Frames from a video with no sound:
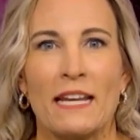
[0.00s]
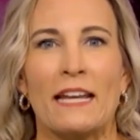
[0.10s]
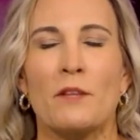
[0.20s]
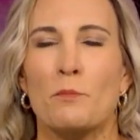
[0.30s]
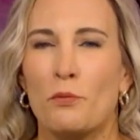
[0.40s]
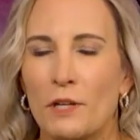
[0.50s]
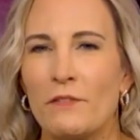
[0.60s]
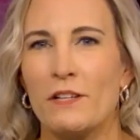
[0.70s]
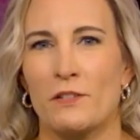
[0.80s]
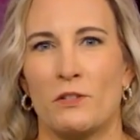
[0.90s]
in the
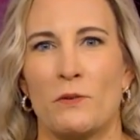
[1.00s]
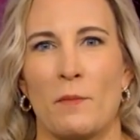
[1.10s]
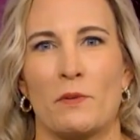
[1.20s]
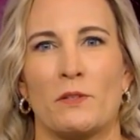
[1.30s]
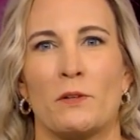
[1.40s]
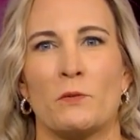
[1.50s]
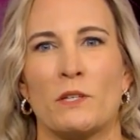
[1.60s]
previous two episodes,